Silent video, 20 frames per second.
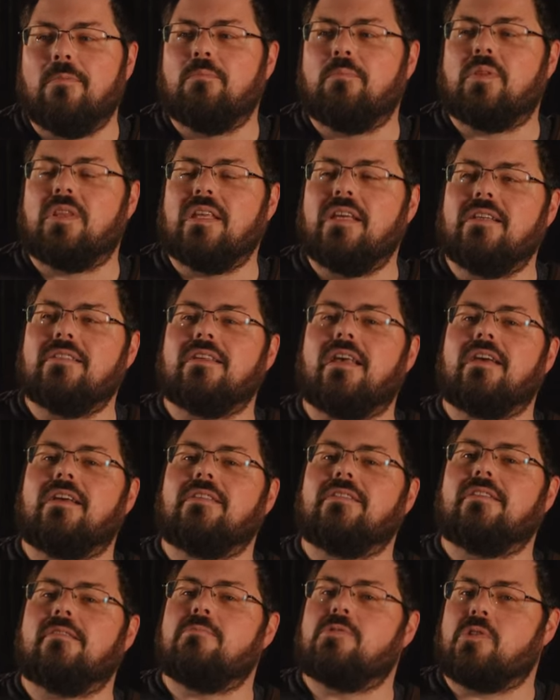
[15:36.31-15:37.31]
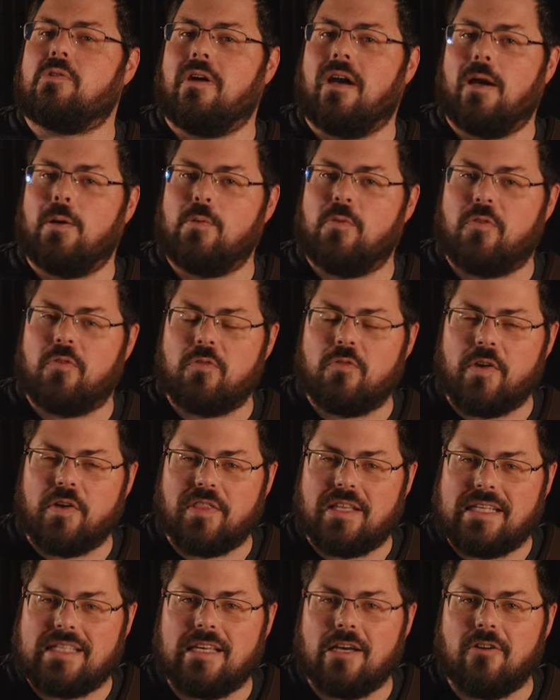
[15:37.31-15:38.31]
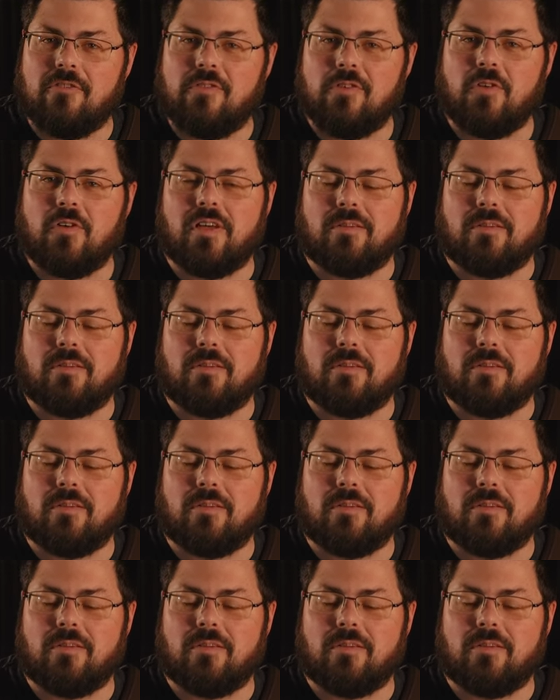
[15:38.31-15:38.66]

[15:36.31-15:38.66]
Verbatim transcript: Please like and subscribe if you found this helpful.